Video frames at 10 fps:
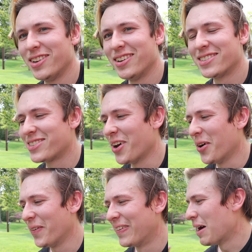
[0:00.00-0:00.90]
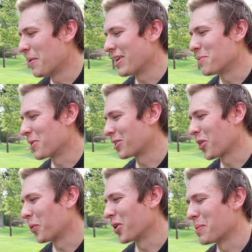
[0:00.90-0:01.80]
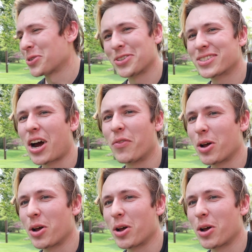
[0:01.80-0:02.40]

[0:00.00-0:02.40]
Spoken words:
So I might need to pick another one up so I can just cover